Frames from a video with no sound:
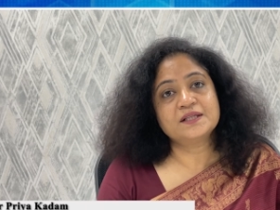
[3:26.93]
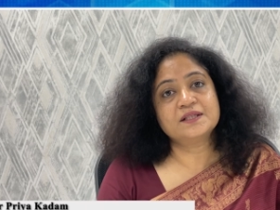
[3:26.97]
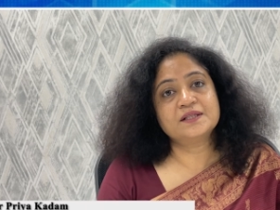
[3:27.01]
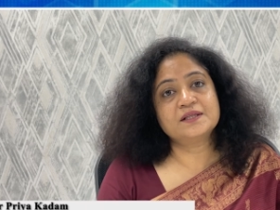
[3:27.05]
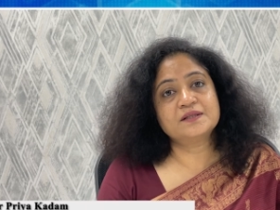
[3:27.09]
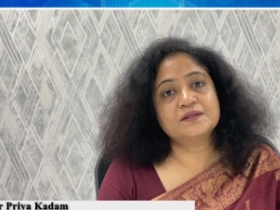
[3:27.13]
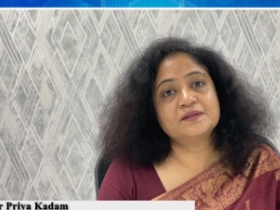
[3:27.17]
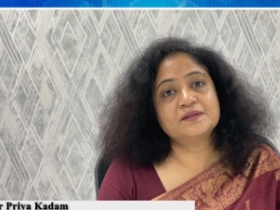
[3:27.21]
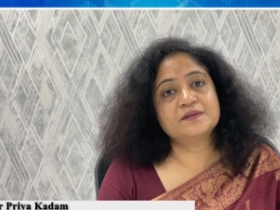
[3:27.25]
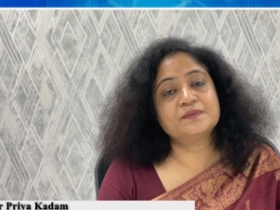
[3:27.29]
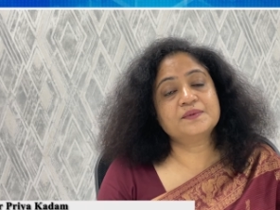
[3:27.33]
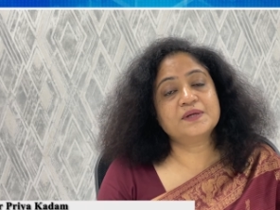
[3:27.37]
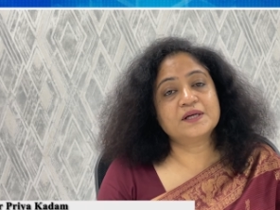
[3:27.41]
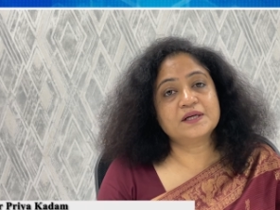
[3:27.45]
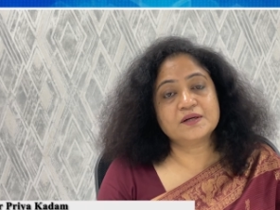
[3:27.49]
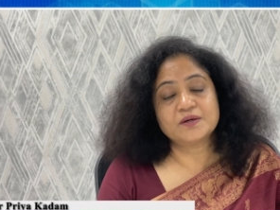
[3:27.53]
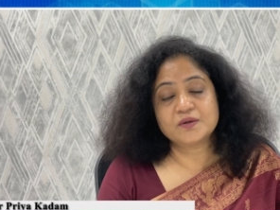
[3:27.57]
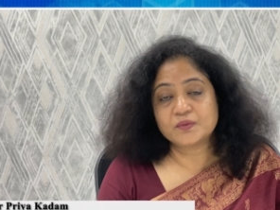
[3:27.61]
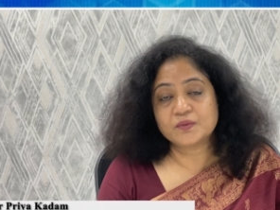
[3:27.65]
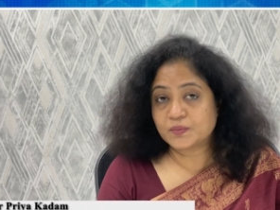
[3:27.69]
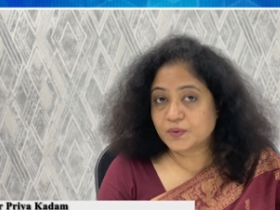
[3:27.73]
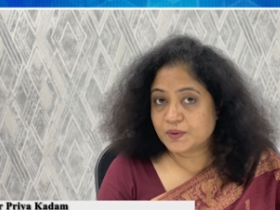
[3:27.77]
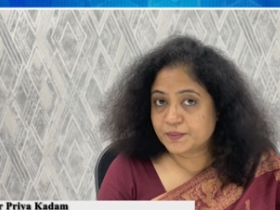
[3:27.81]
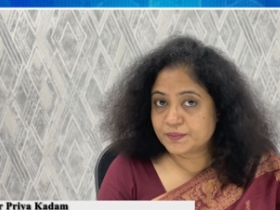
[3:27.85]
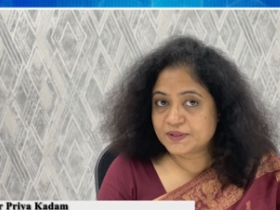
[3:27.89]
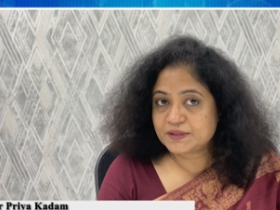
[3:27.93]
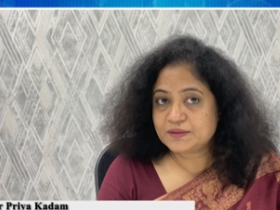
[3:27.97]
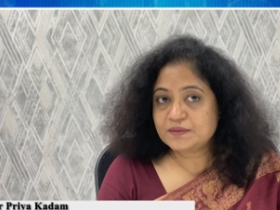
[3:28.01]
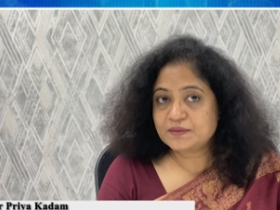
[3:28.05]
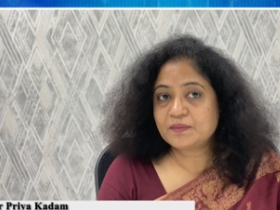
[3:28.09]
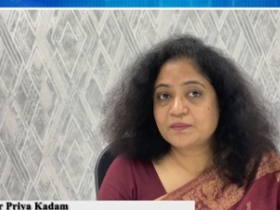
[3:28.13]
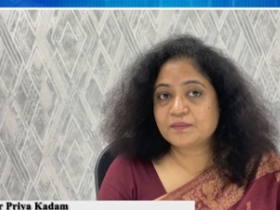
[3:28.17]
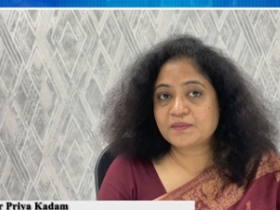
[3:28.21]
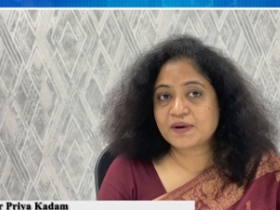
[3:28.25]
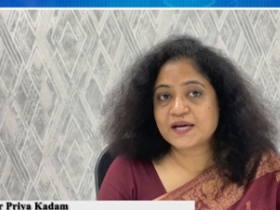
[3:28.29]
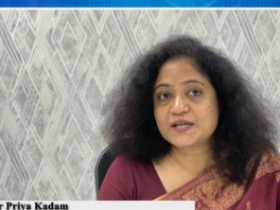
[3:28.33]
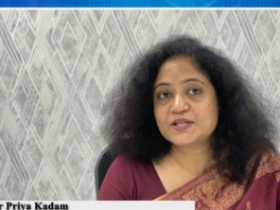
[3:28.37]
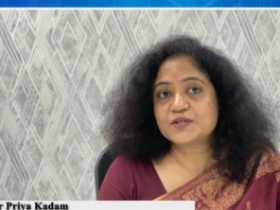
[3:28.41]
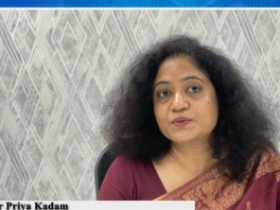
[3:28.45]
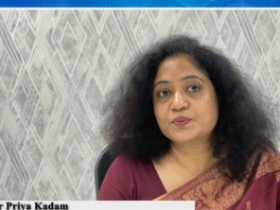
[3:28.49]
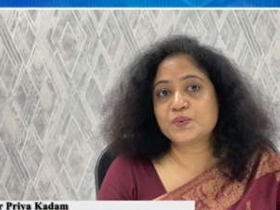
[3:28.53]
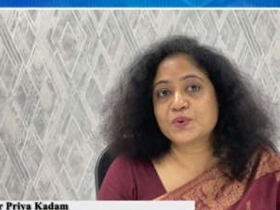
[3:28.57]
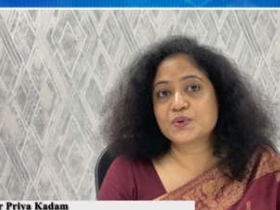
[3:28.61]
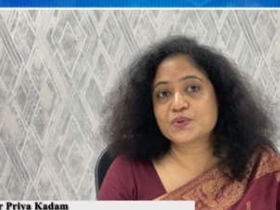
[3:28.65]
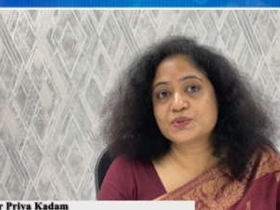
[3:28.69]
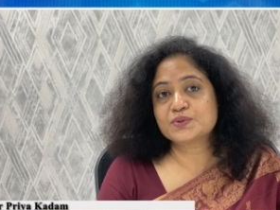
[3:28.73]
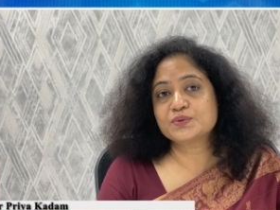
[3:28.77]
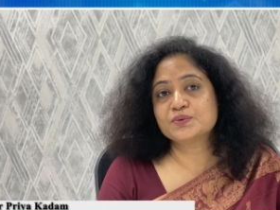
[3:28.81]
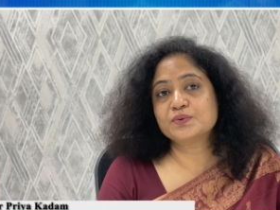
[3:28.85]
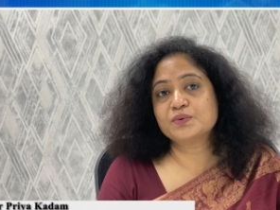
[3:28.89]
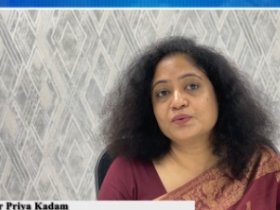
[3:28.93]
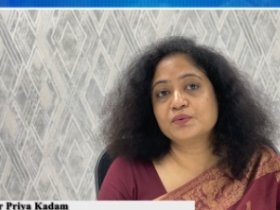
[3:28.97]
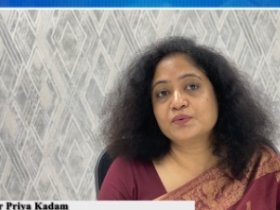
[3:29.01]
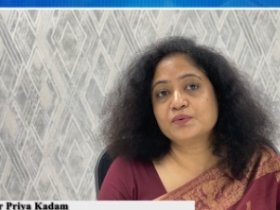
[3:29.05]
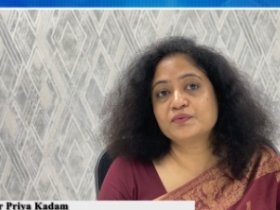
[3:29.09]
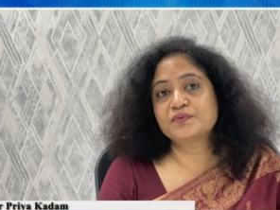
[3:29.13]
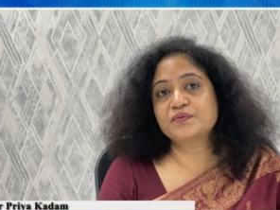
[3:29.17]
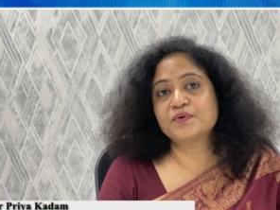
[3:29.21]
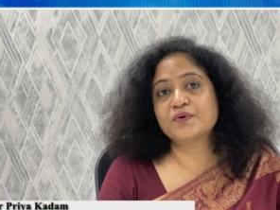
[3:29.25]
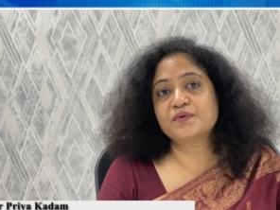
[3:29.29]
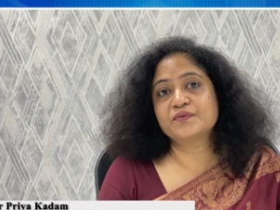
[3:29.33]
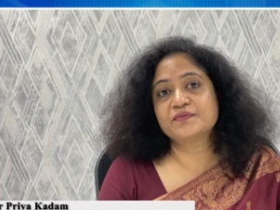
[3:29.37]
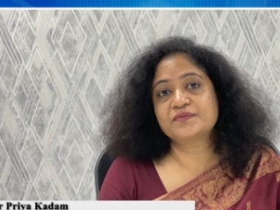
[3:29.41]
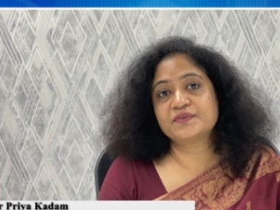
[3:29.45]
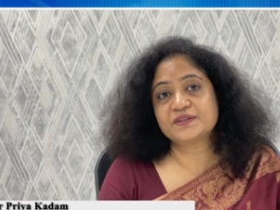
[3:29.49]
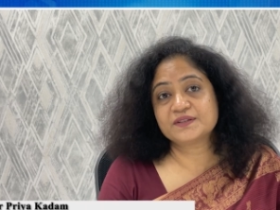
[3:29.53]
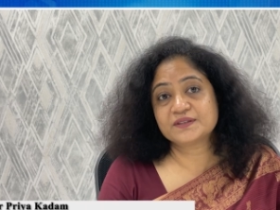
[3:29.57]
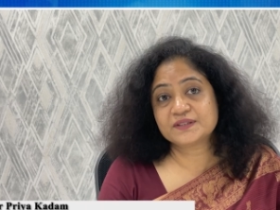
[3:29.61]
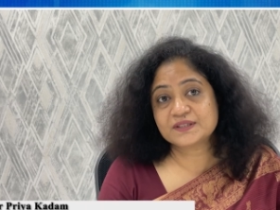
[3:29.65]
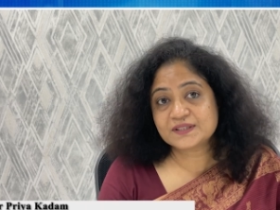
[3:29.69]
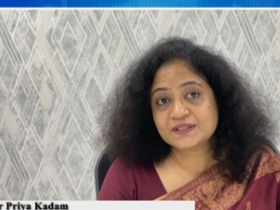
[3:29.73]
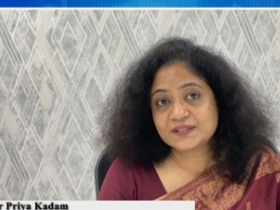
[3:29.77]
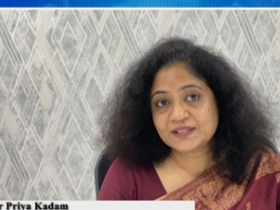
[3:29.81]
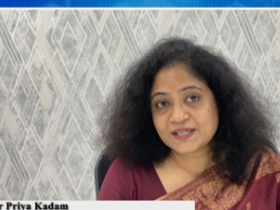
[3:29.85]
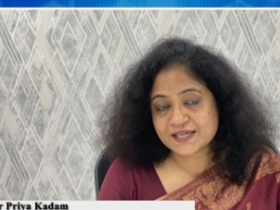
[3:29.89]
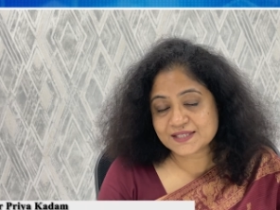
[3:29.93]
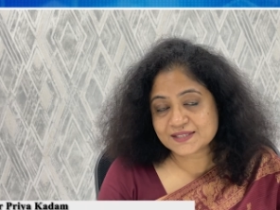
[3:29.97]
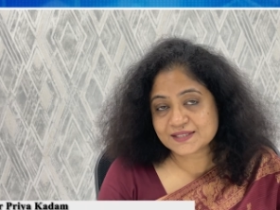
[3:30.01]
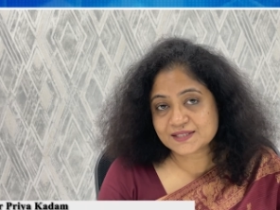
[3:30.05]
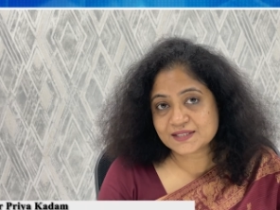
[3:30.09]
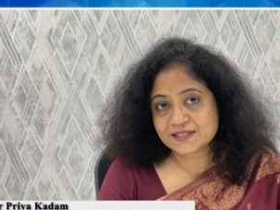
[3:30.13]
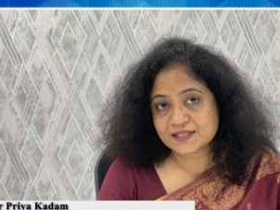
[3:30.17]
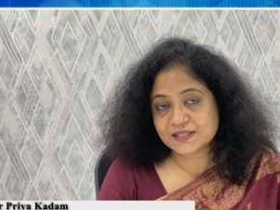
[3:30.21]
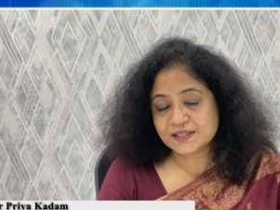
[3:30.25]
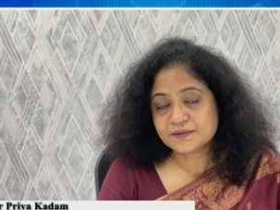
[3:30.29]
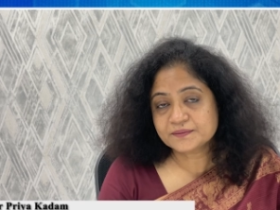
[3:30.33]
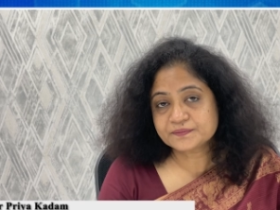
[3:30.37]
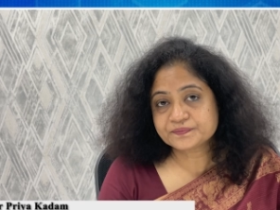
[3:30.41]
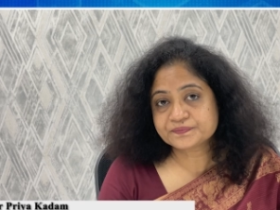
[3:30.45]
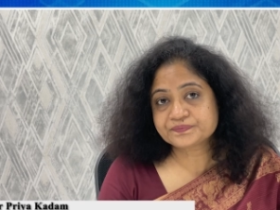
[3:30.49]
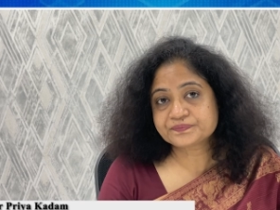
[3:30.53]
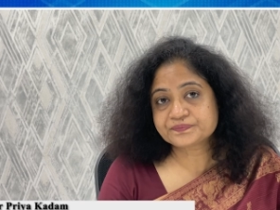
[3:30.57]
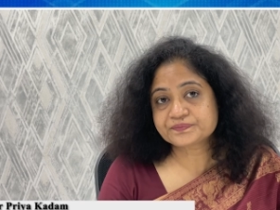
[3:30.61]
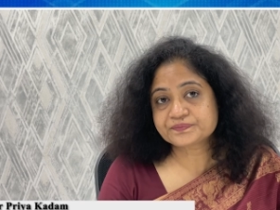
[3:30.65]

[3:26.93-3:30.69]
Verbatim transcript: the uh, woman might want to go for further testing testing